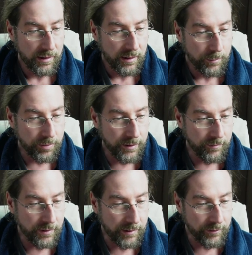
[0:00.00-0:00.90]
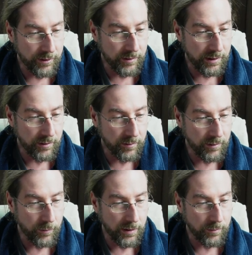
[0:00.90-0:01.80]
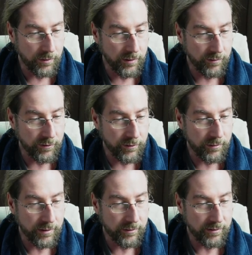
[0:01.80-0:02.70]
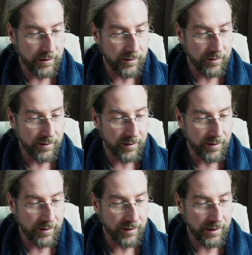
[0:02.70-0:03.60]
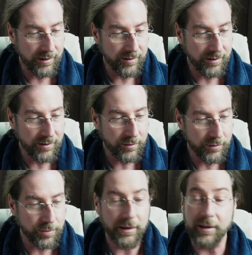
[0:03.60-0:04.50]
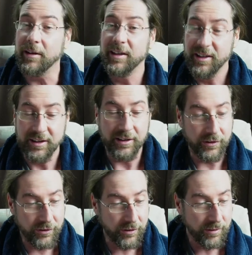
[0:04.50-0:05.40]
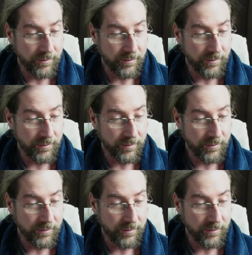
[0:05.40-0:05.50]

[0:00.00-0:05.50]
BMW need only one motor for 286 uh, horsepower. That's true.